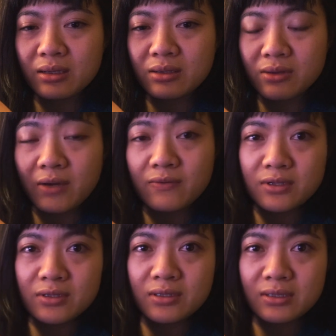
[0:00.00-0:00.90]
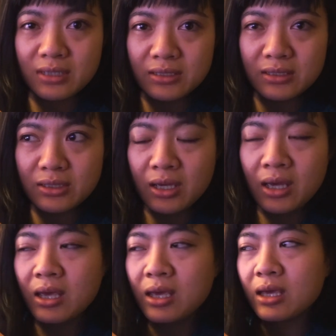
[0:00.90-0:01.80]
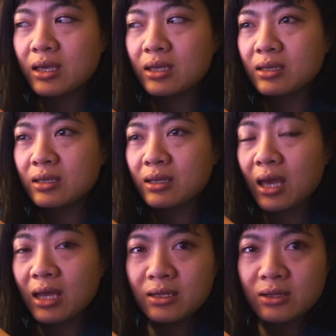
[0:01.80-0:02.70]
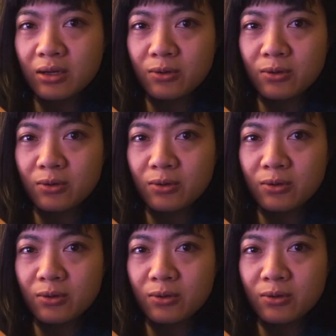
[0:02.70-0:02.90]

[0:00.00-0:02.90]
driver's test. In Canada,